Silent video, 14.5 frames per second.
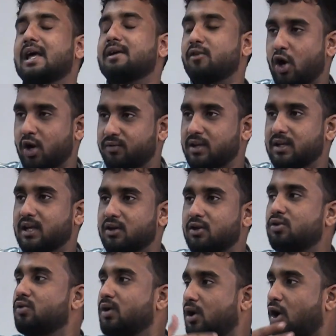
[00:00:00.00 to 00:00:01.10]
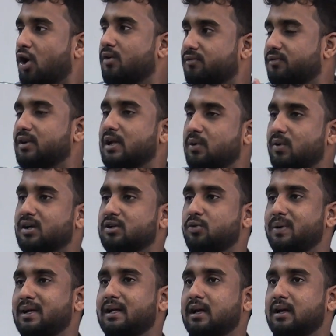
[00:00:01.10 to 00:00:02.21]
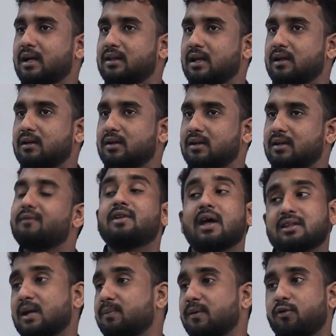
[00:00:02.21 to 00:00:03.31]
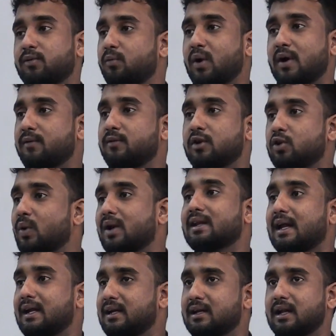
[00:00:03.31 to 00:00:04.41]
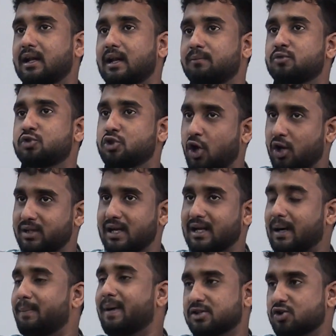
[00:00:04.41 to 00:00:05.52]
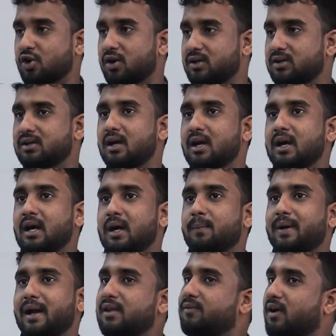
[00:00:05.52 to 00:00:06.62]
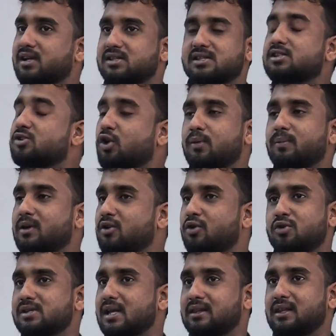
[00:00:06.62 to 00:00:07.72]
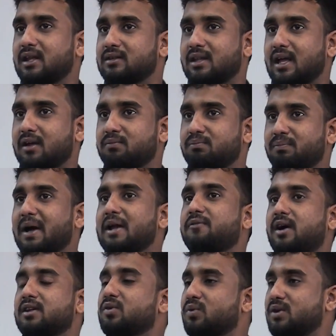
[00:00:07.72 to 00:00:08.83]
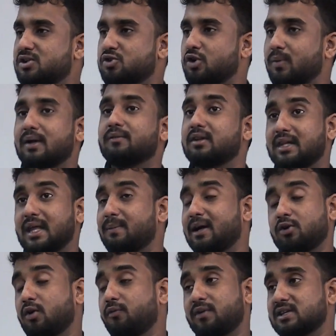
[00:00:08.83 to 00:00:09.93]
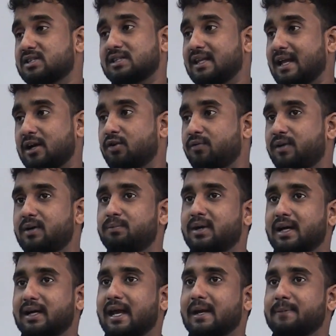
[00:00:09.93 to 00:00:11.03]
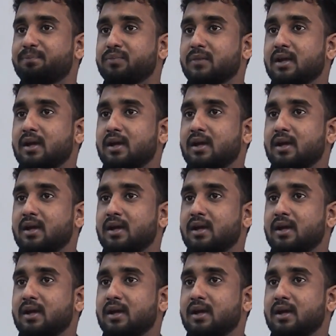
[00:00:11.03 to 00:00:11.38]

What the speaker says: have a lot of thinking to do, a lot of rework to be done. I think they've done that before from 2015, 2019, and I'm sure they'll come back stronger. But as far as this tournament goes, I think they're by far the worst tournament. Even they might not finish in the end of it, but again,